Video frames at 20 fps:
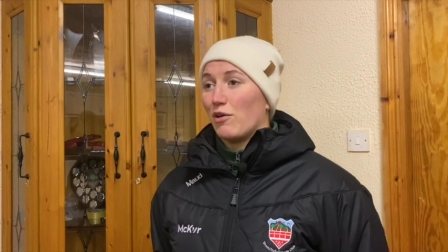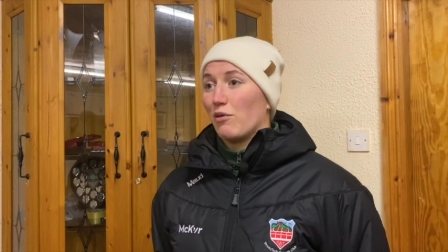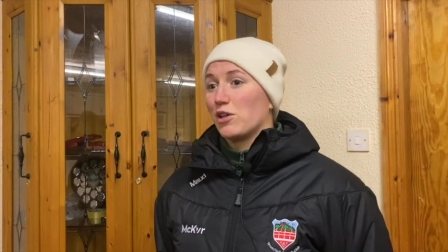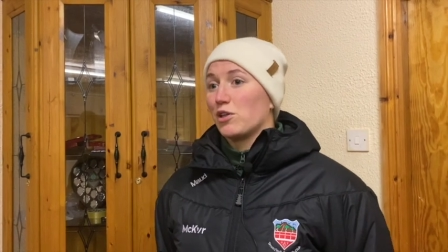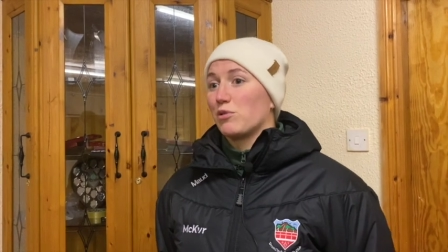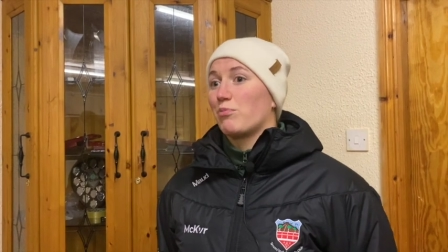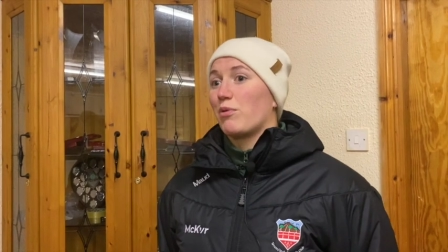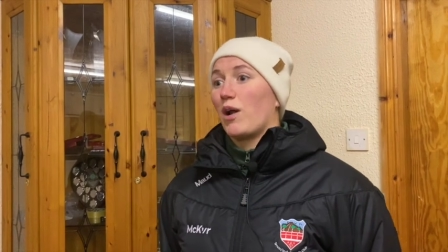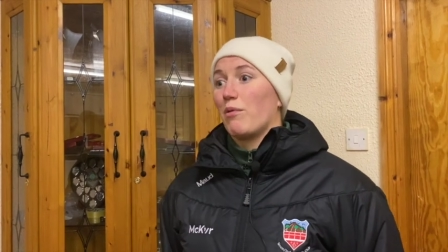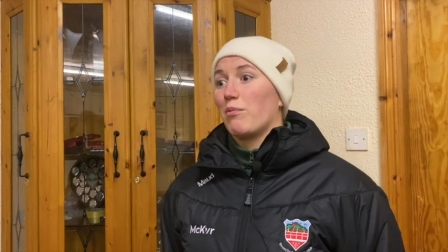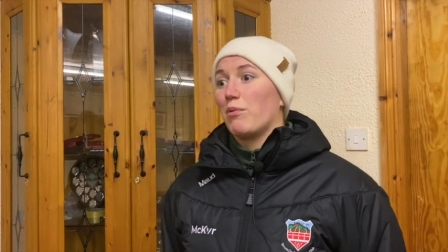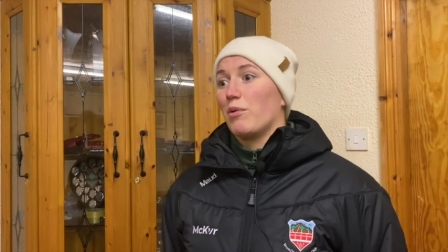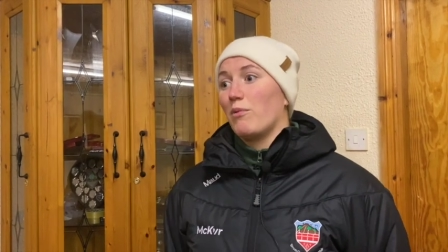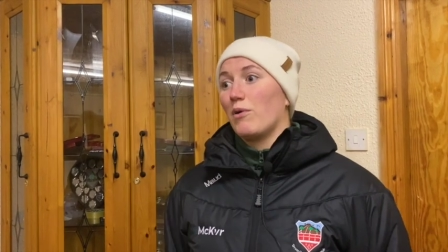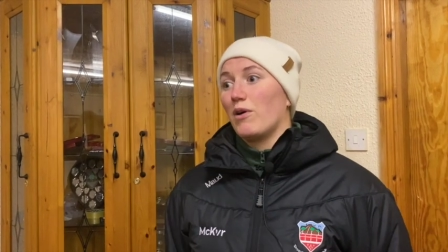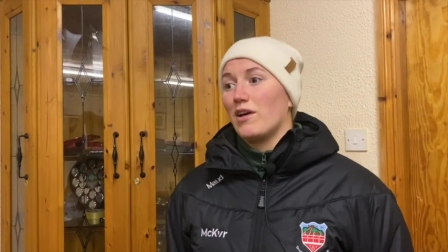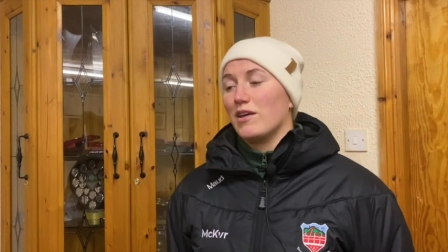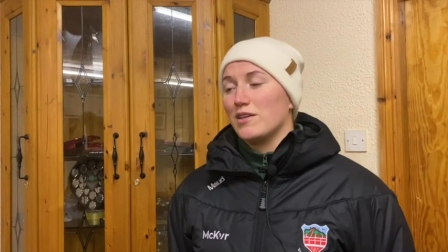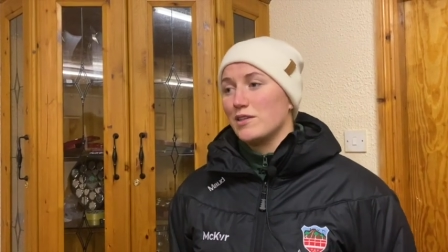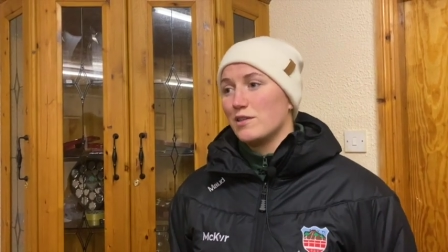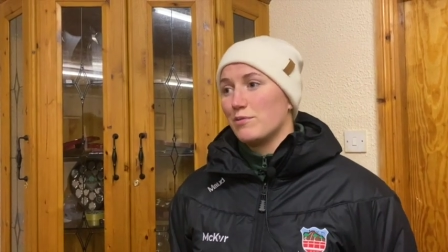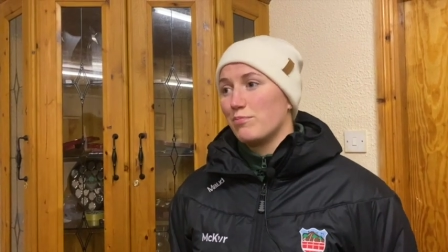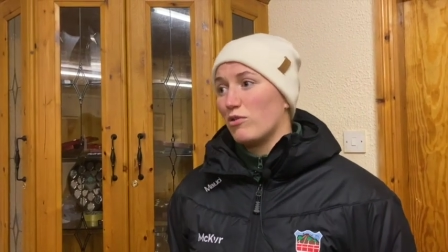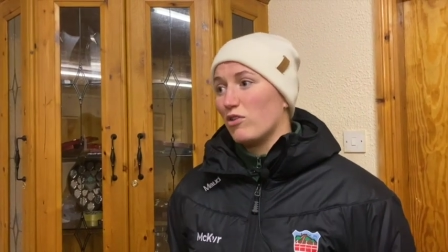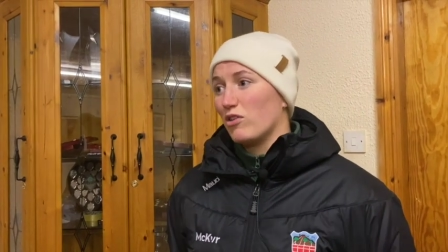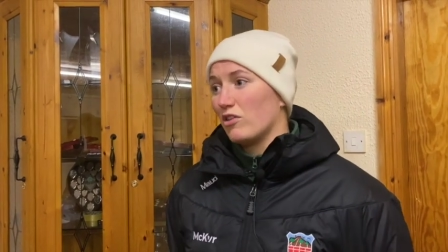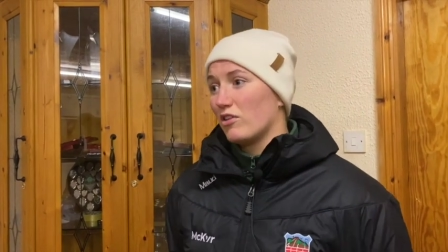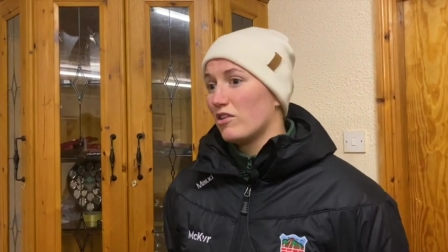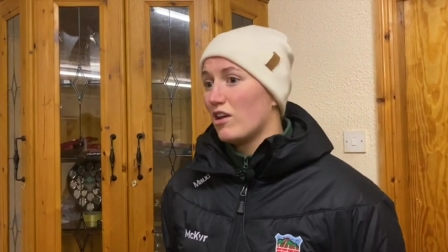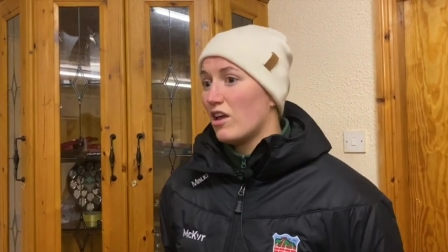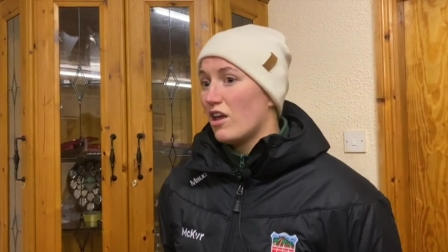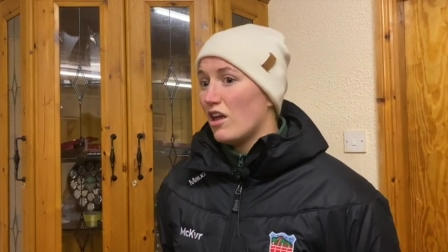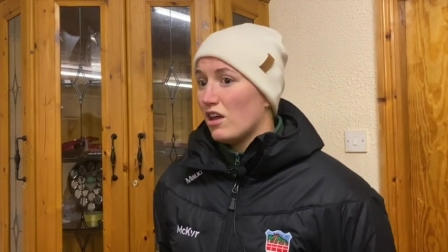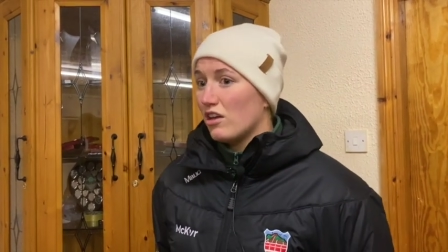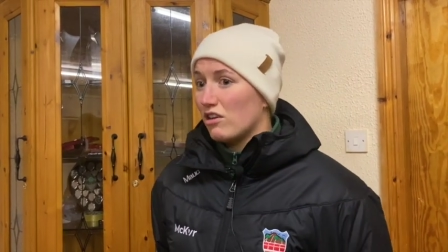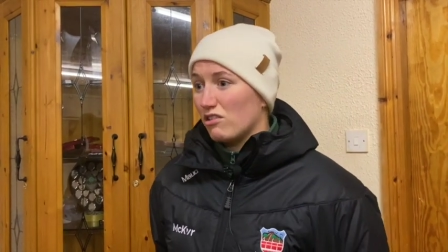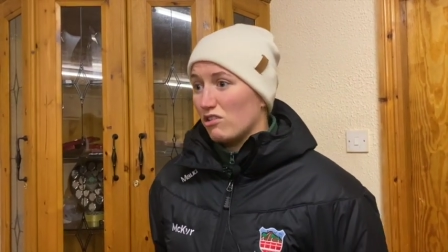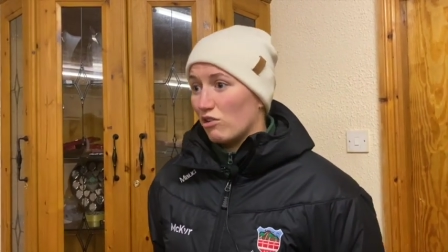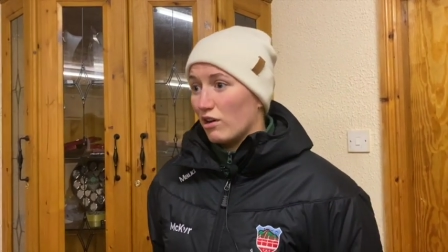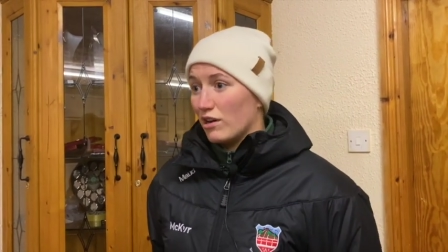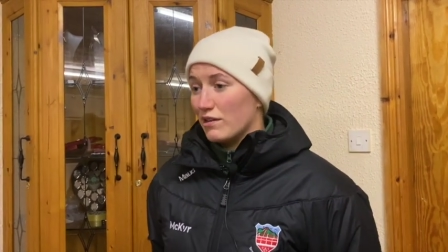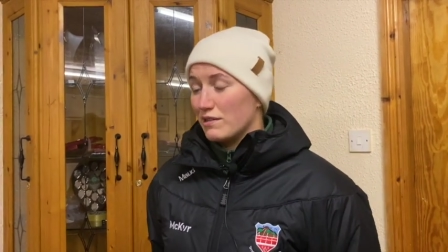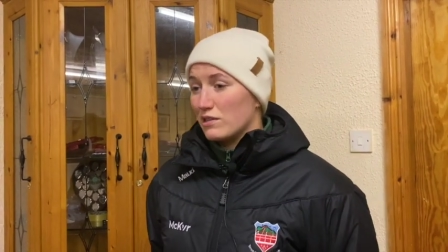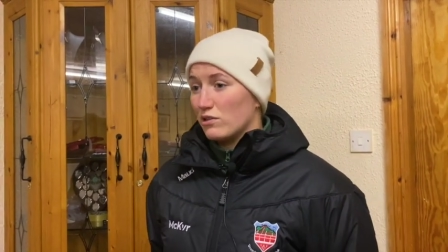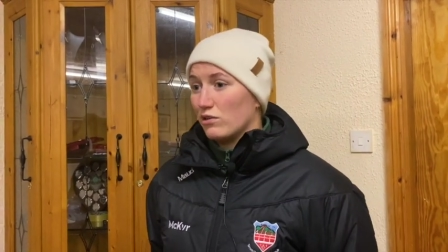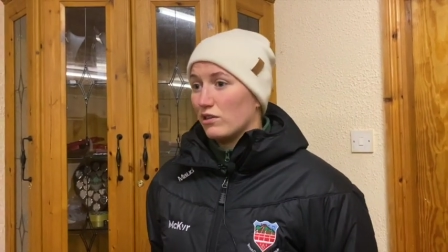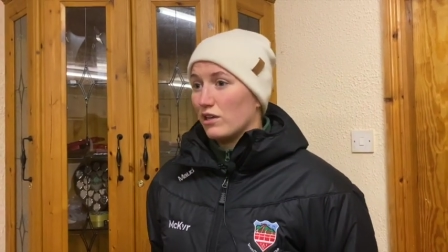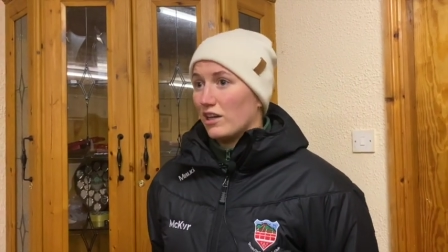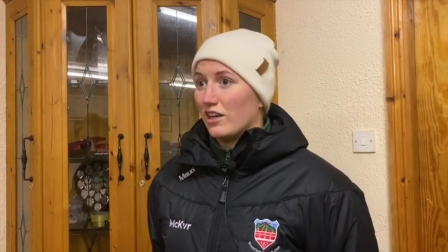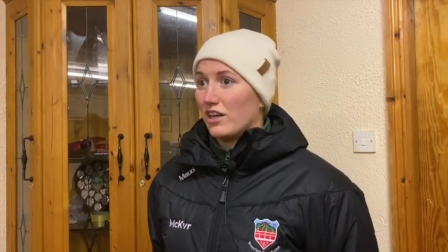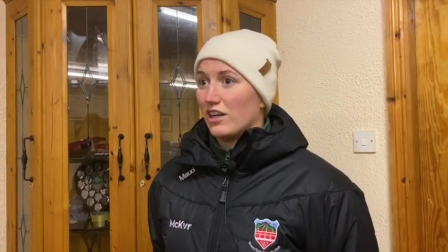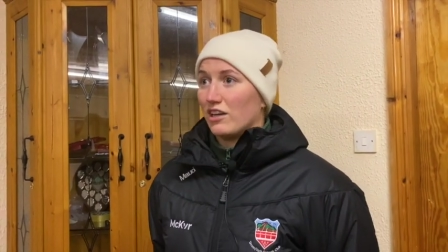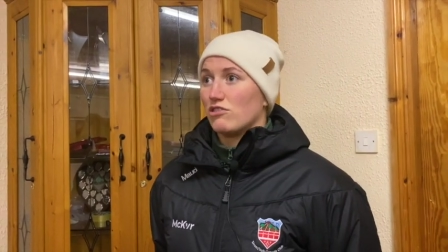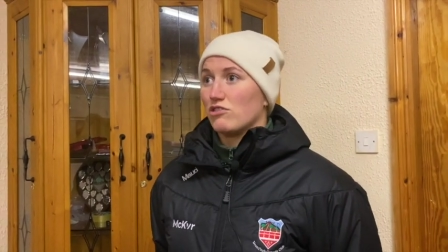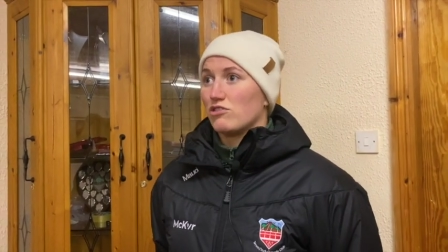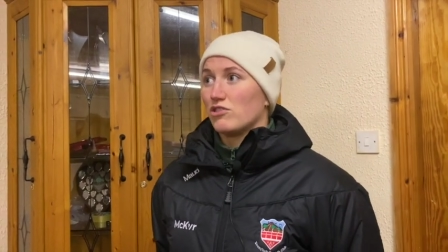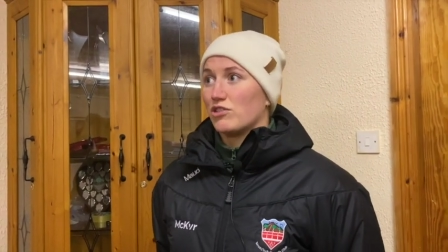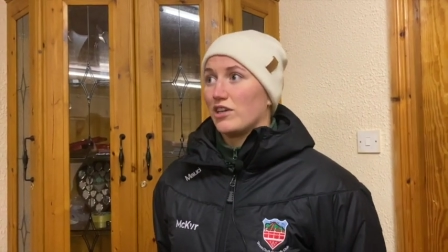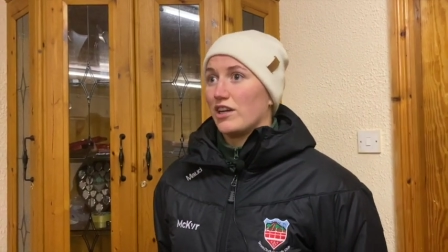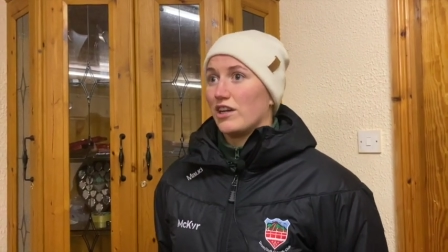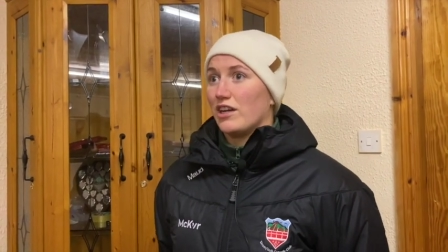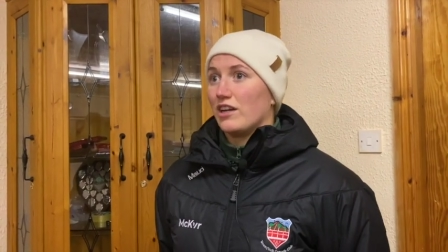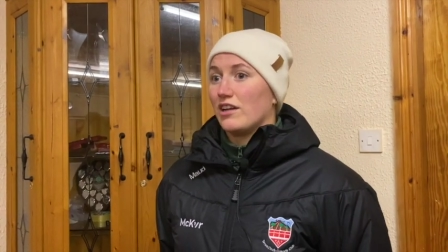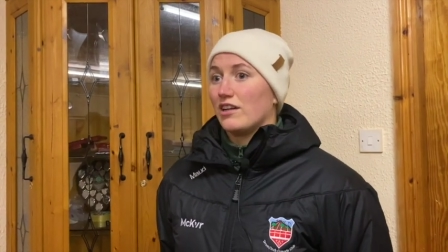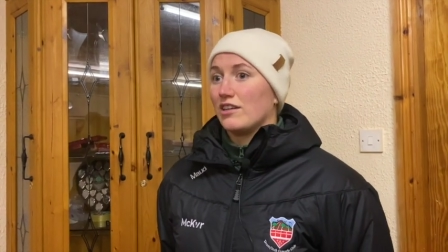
what the problem was, but you know, I was lucky the injury,